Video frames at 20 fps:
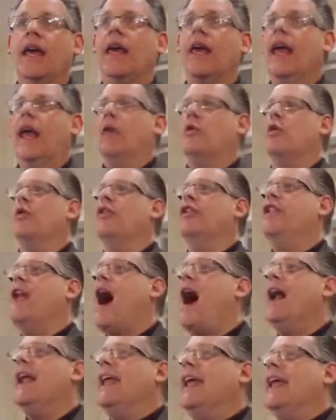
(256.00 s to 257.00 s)
it will
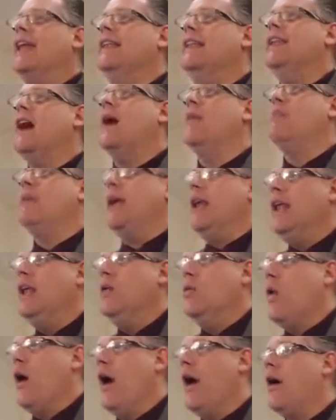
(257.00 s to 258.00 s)
not end up
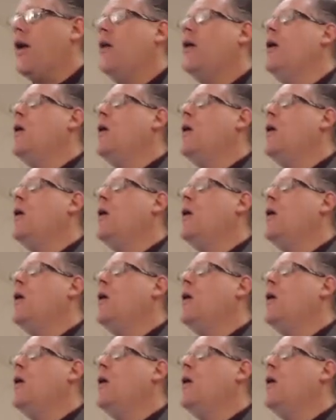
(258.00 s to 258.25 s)
anywhere